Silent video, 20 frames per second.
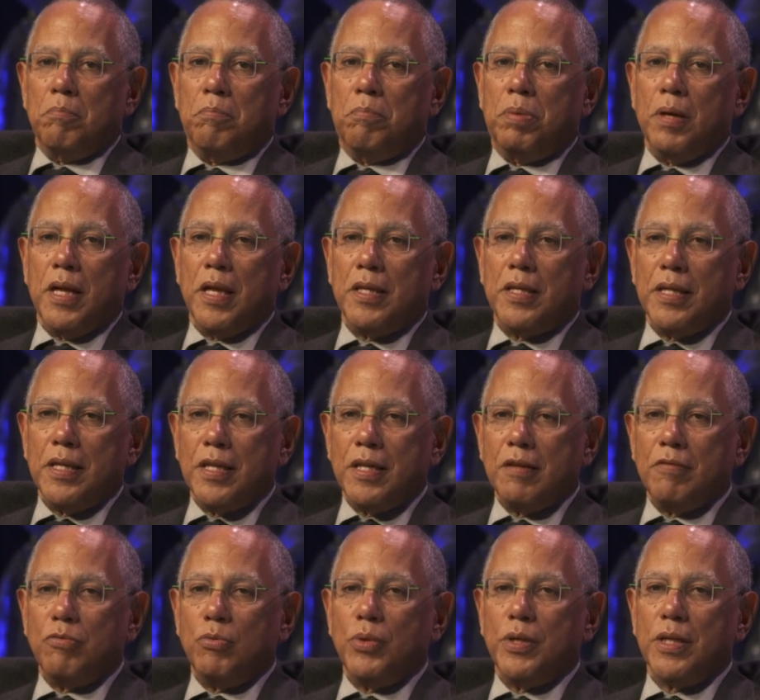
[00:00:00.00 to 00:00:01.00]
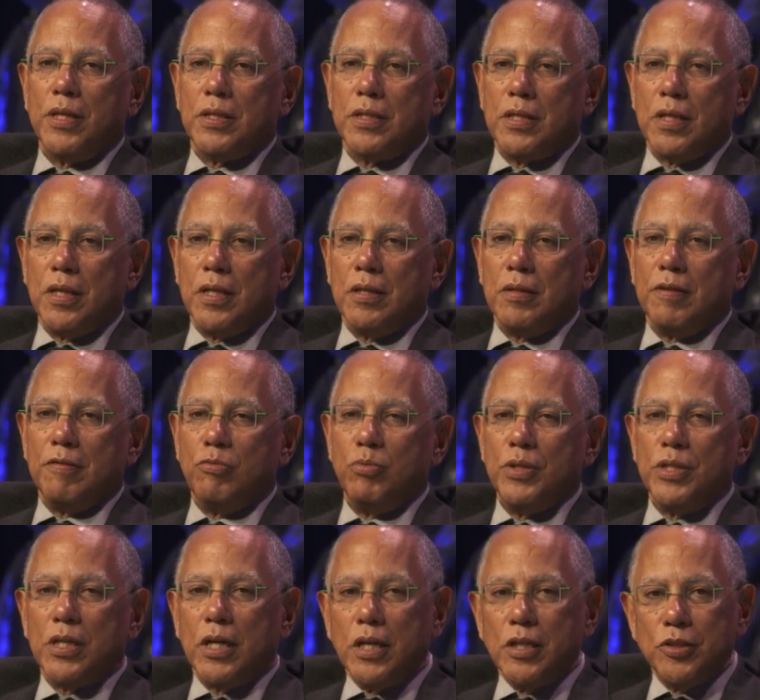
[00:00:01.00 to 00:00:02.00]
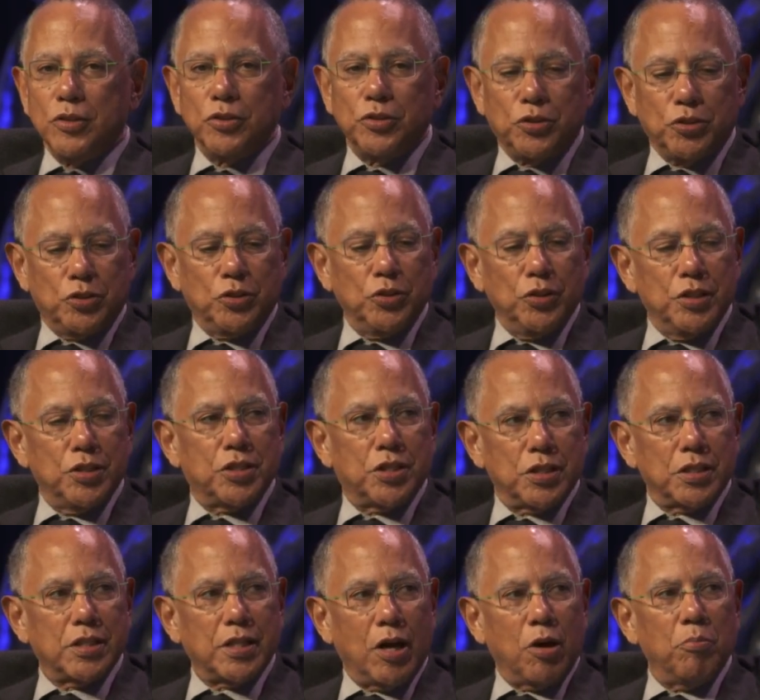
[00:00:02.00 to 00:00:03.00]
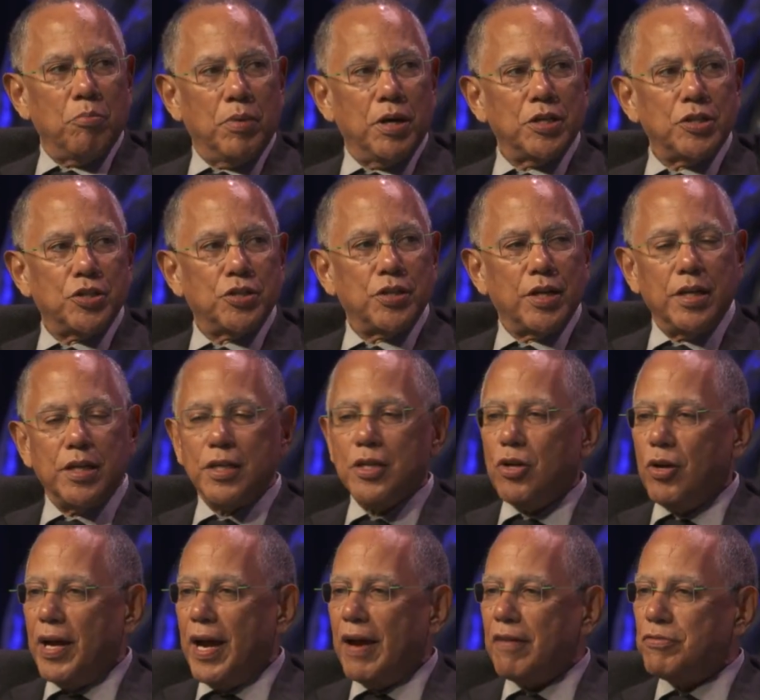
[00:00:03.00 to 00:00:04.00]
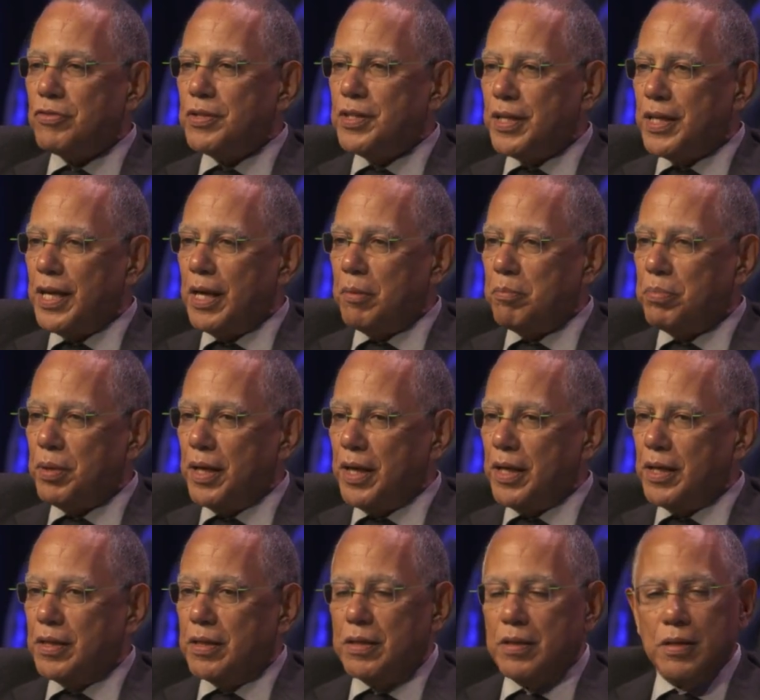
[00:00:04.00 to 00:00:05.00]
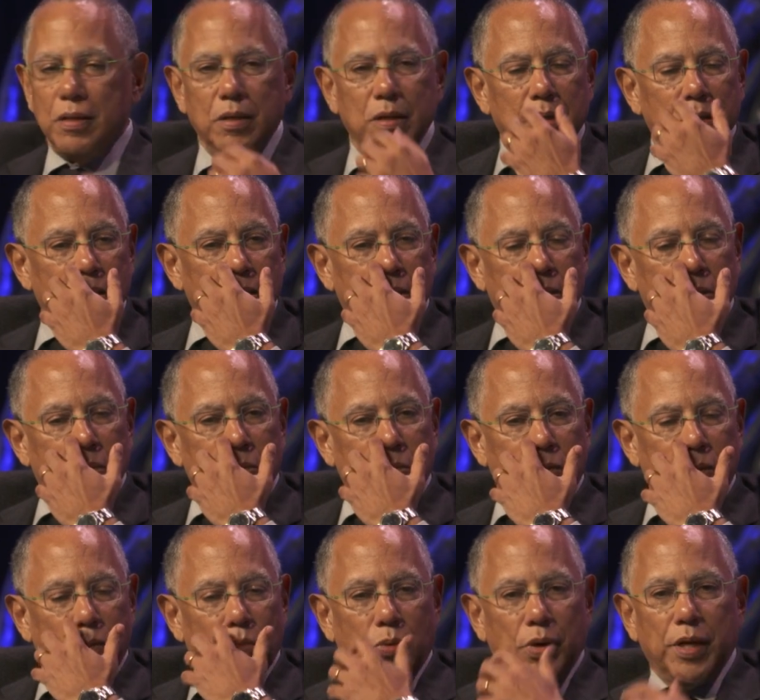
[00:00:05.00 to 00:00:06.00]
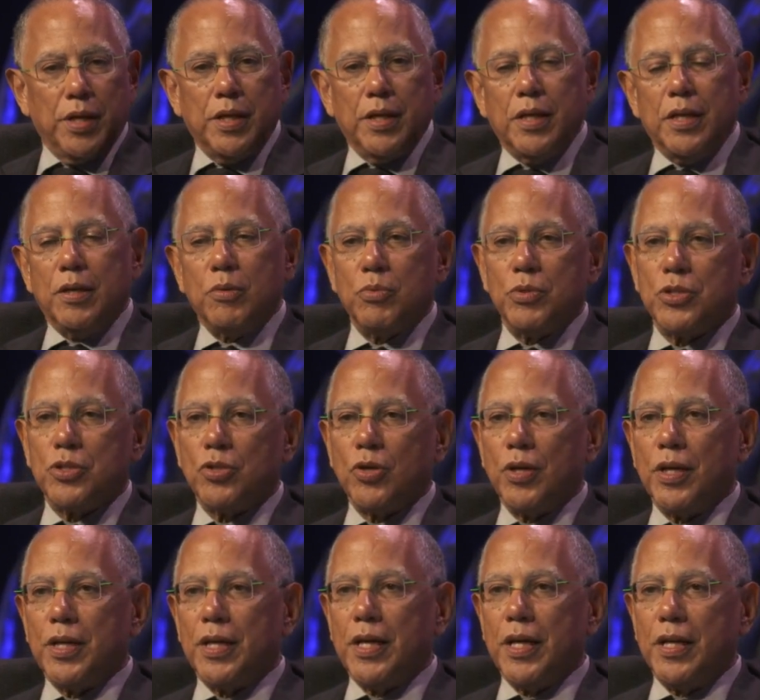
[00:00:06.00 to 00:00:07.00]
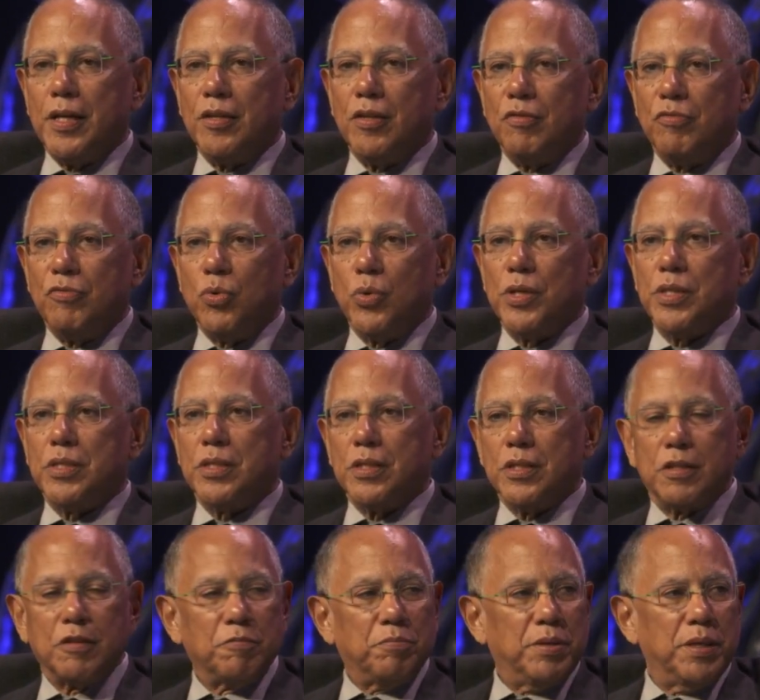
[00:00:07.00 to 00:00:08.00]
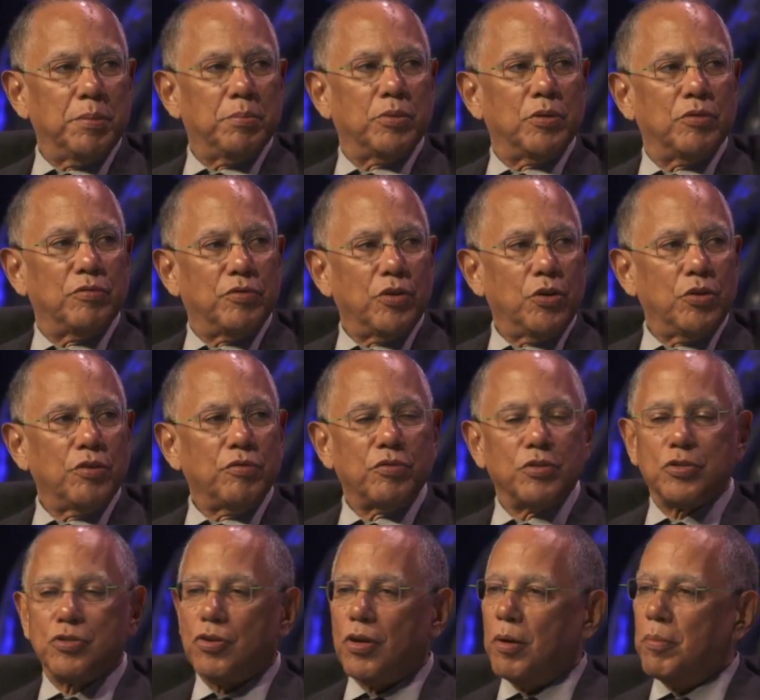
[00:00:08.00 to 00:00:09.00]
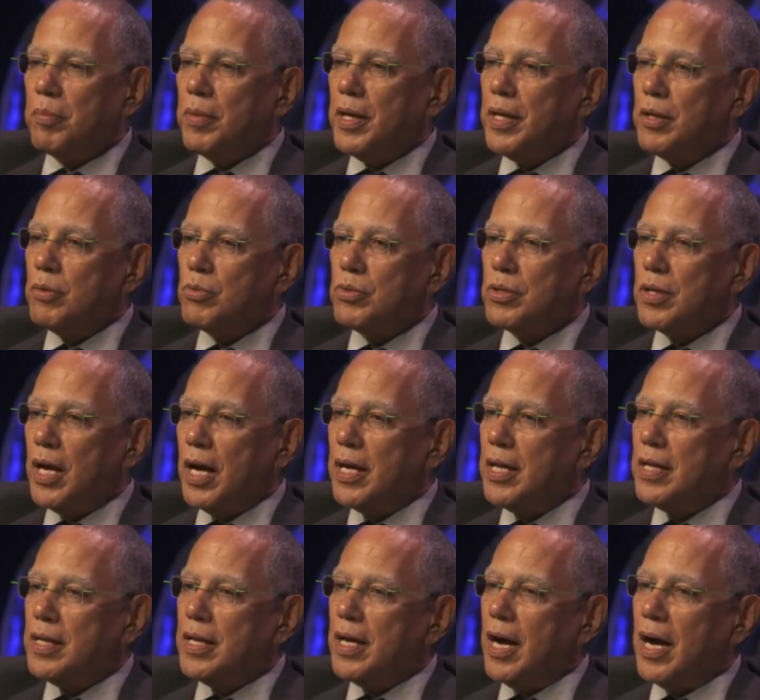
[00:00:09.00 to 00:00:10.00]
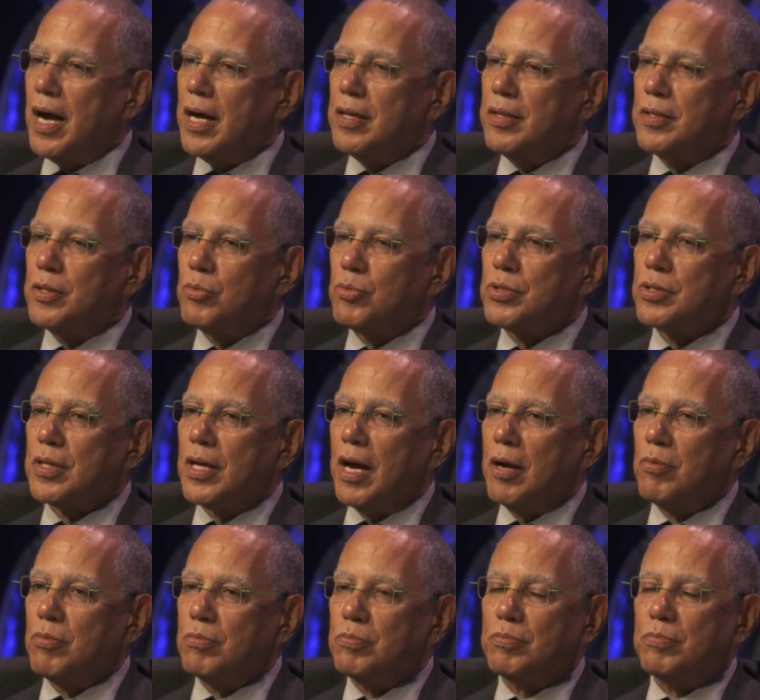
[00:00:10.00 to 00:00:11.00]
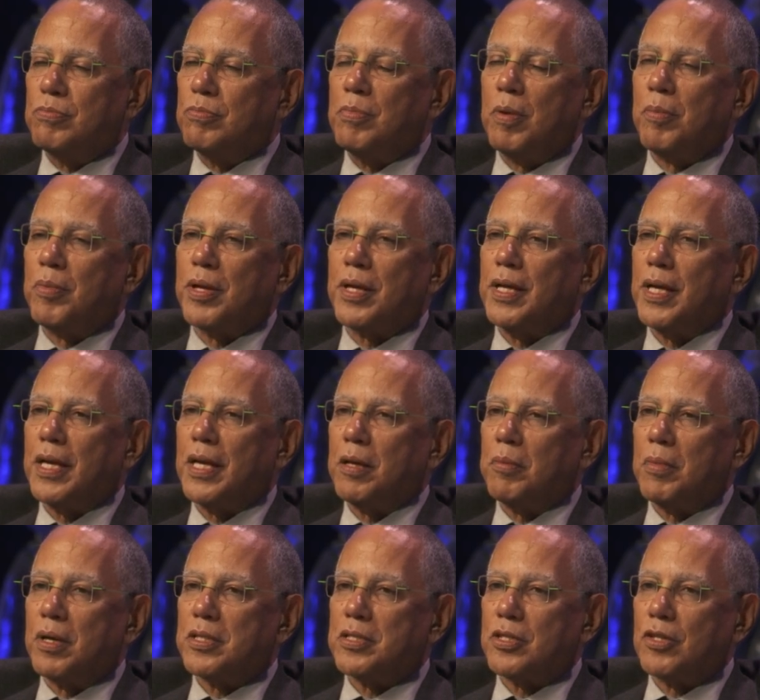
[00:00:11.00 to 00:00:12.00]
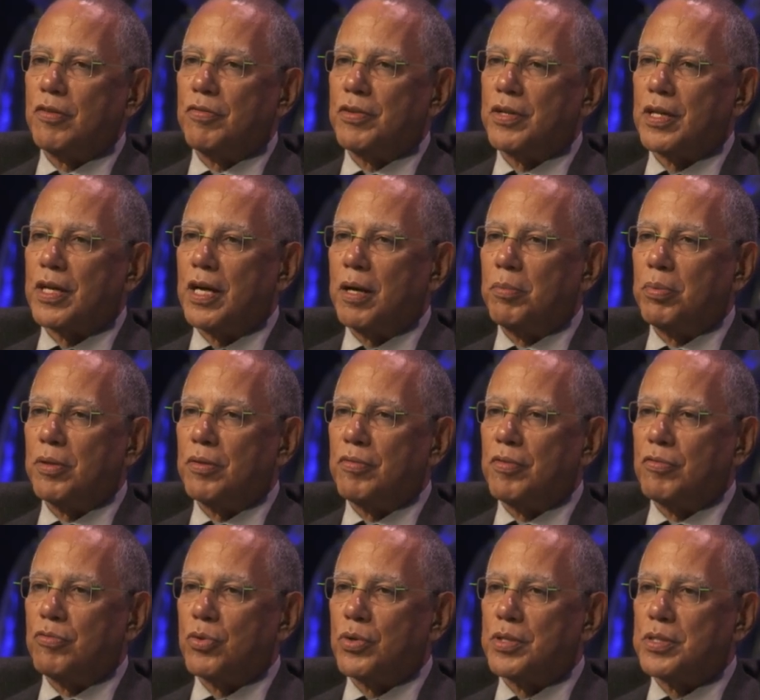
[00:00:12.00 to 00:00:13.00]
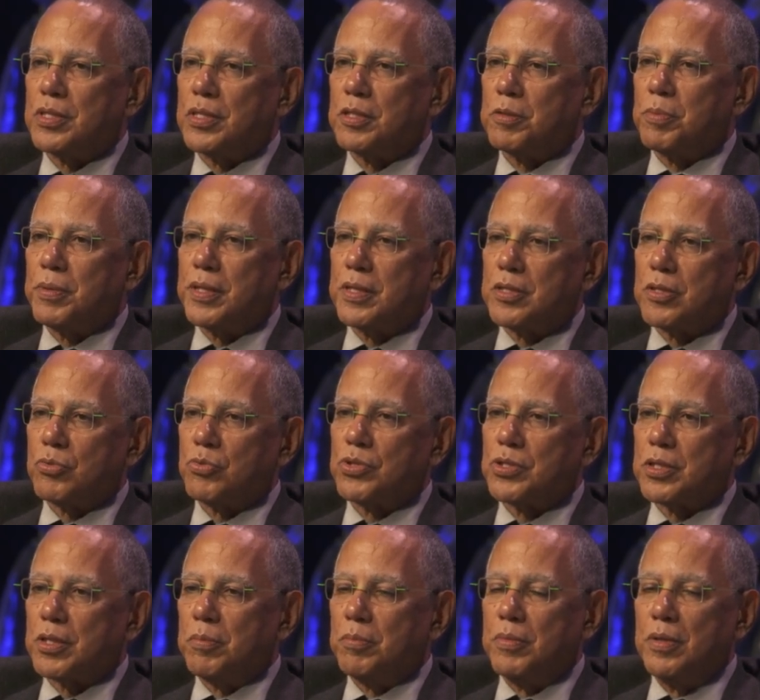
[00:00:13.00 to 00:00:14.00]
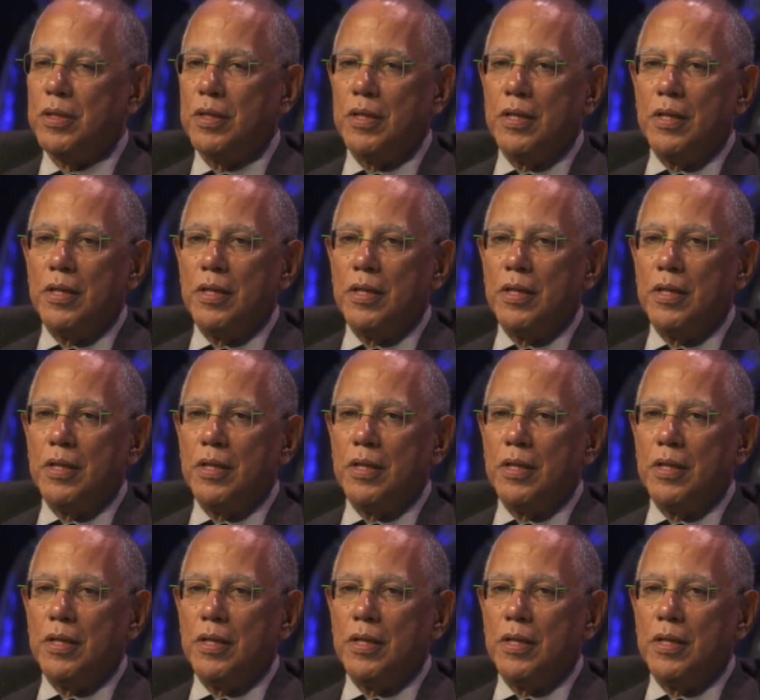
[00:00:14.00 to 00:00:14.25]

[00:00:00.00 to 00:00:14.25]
But I think if we had done, if we had understood just how much, you know, after the campaign, we went in and we started getting the voices of people who voted for Trump, and it were and I, there was I remember kicking myself at a couple of the voices because there were some.